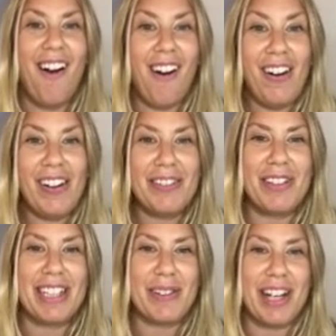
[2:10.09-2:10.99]
All of
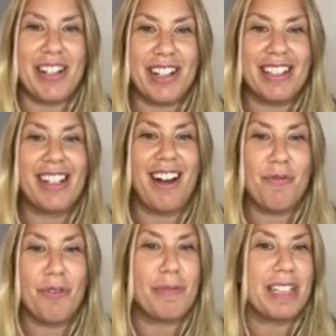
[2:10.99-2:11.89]
these questions come
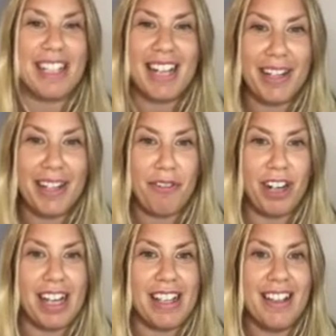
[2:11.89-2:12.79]
from this tiny
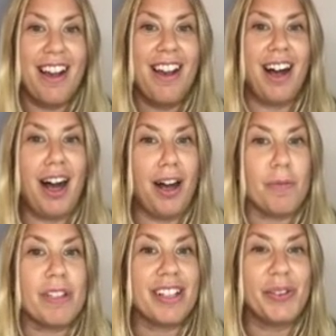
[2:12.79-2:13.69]
phrase, Am
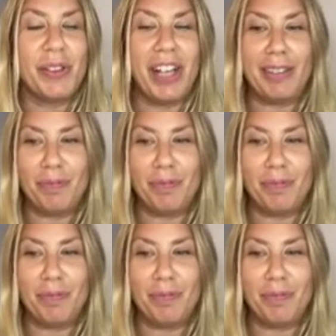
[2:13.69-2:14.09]
Segula.